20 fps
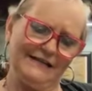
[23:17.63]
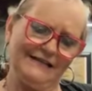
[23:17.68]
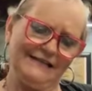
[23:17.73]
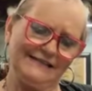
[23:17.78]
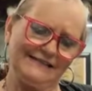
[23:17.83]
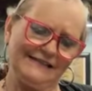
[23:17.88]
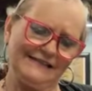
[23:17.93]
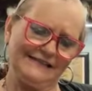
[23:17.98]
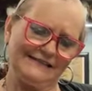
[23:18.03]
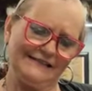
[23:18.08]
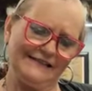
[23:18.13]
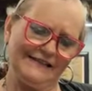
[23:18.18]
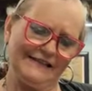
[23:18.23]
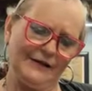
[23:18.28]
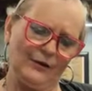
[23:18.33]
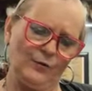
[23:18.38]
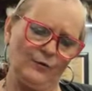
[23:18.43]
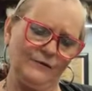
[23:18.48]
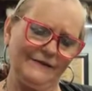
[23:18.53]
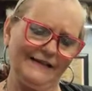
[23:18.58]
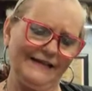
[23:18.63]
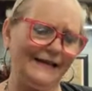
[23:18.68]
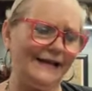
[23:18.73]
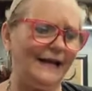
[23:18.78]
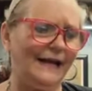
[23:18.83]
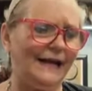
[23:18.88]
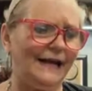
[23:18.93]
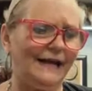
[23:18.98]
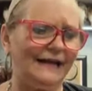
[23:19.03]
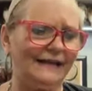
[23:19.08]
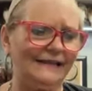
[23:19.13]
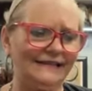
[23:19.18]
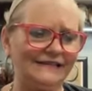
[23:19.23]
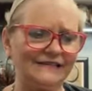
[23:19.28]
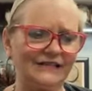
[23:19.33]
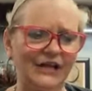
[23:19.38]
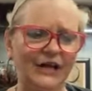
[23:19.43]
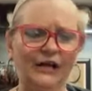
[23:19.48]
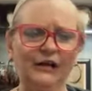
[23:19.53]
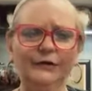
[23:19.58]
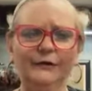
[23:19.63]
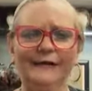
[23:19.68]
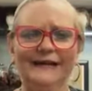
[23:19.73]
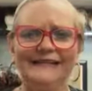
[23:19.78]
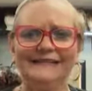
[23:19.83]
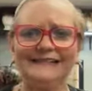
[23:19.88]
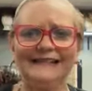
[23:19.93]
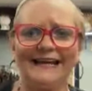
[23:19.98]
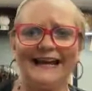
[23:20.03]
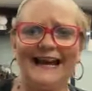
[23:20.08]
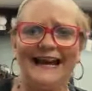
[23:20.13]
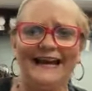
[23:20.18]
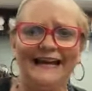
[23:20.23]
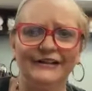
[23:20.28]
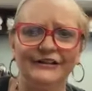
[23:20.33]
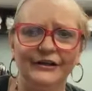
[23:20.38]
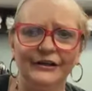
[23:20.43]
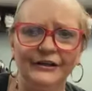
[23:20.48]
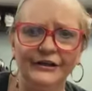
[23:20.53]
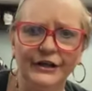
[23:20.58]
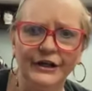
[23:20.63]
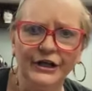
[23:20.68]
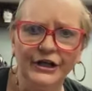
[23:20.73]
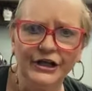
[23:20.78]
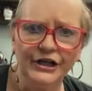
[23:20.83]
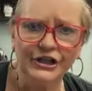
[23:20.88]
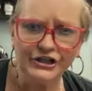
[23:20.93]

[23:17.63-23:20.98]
This is Leone, and this color is Canyon